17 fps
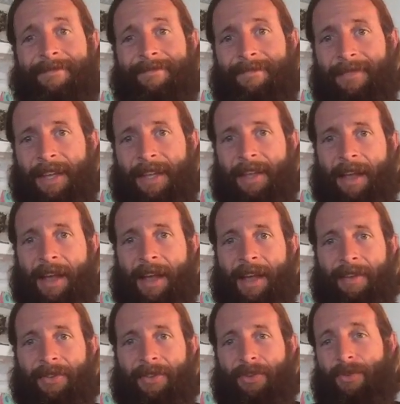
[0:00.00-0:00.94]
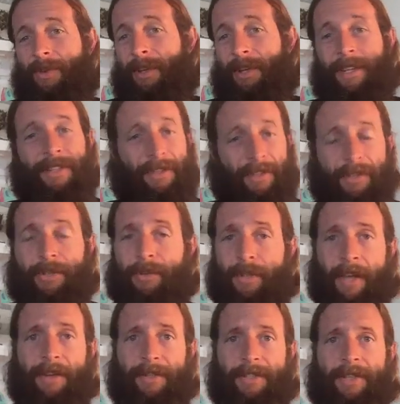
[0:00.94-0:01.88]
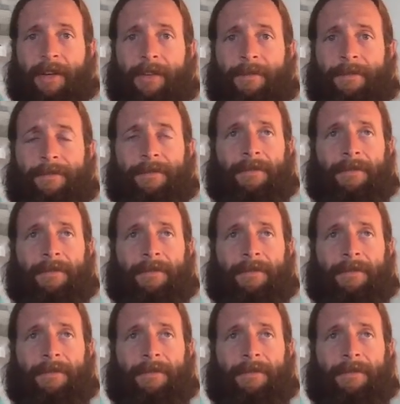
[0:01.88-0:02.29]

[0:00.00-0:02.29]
That you could easily do that yourself.